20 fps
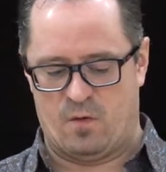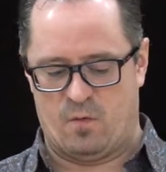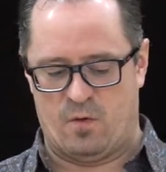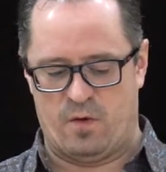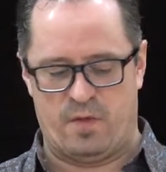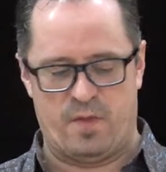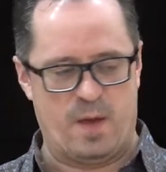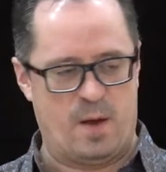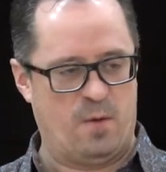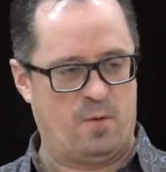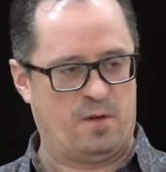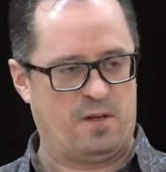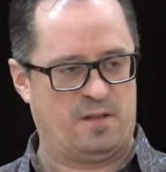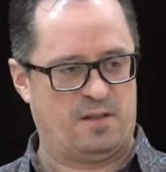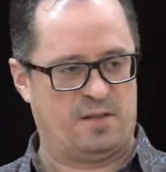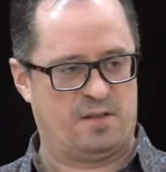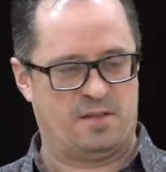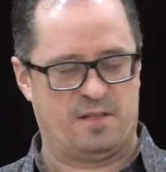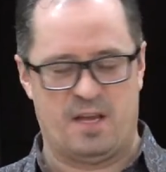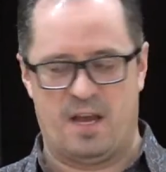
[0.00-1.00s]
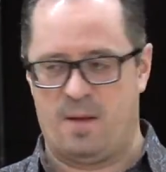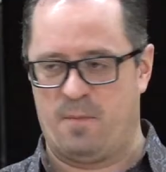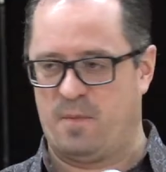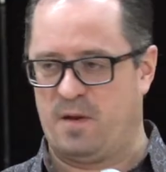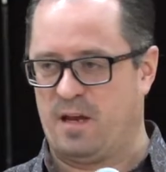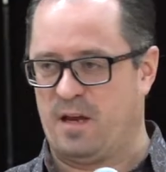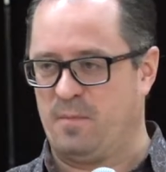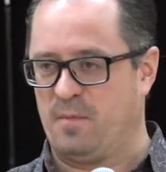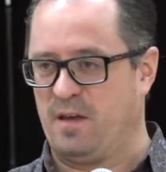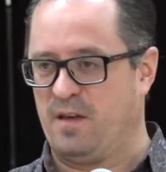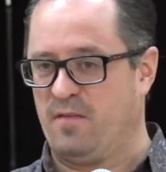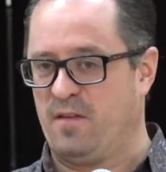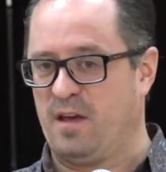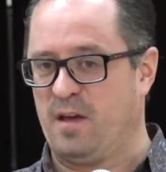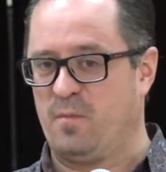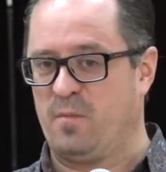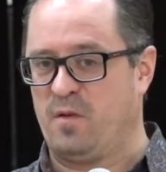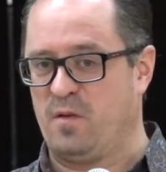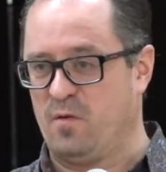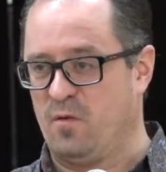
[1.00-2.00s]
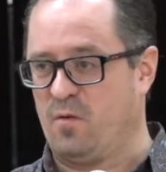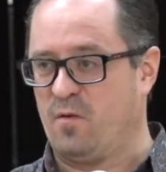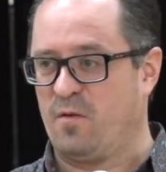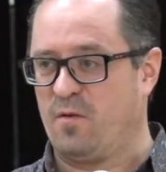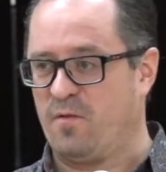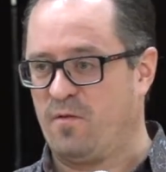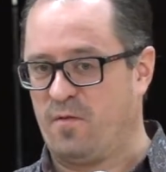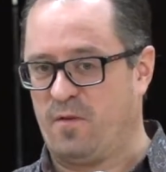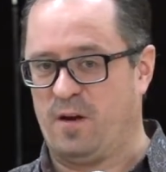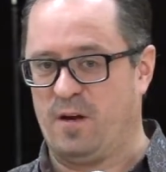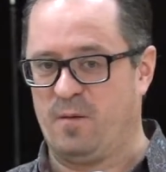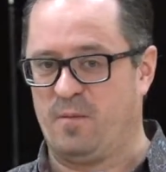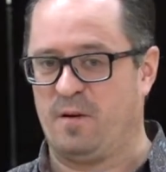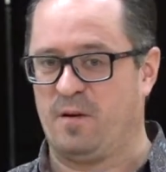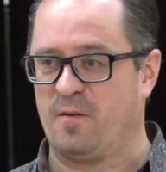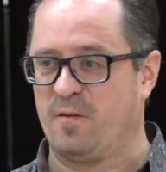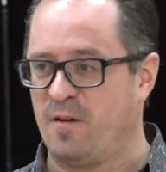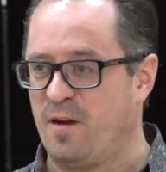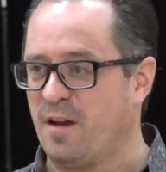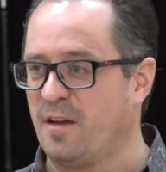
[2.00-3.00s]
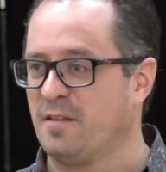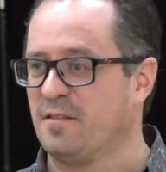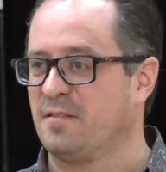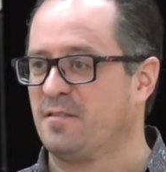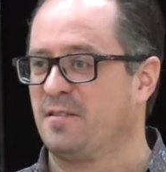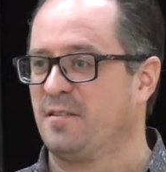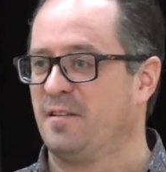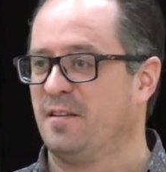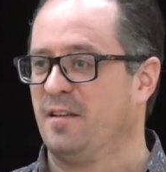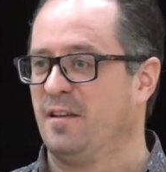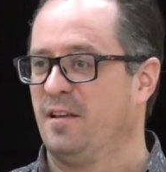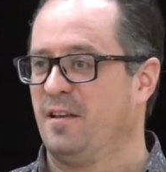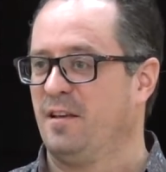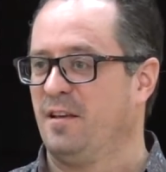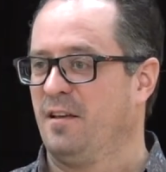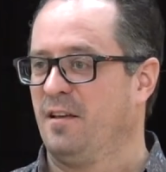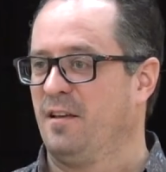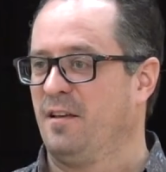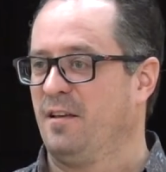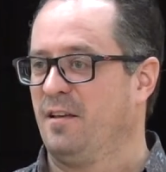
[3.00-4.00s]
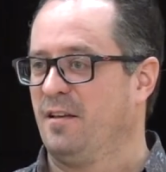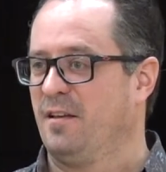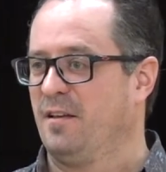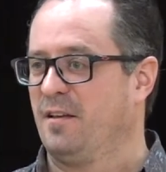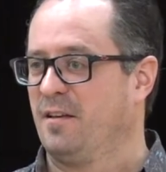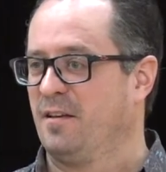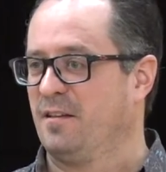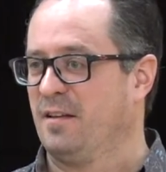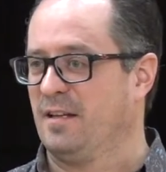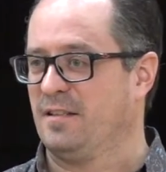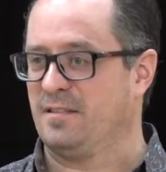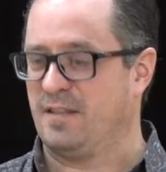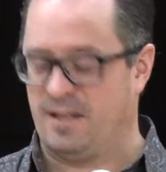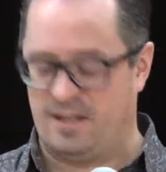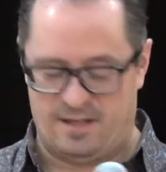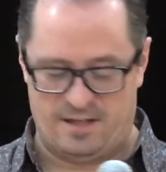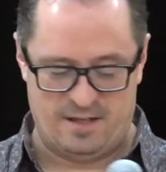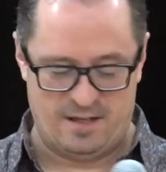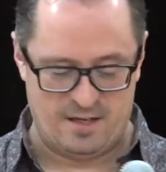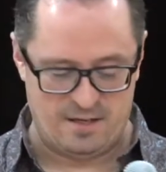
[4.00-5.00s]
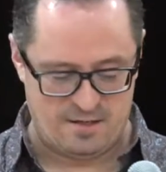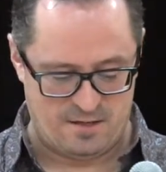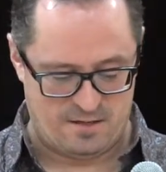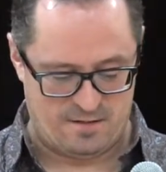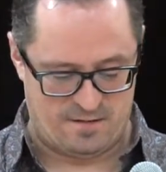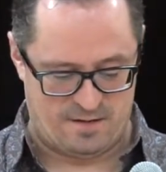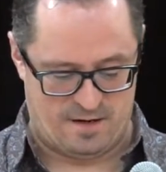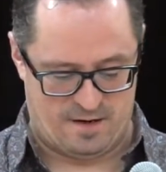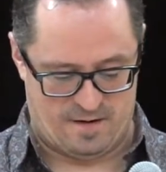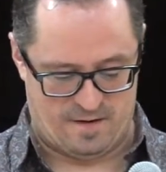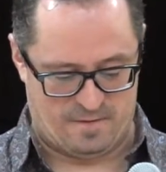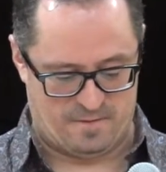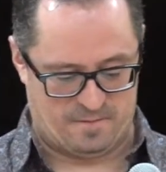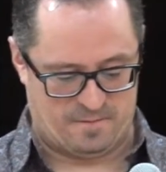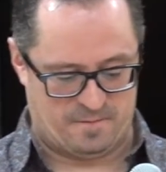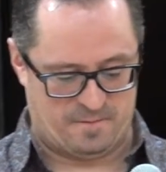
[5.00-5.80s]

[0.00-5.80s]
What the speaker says: without at the same time giving up your freedom in Christ. That's kind of the issue here.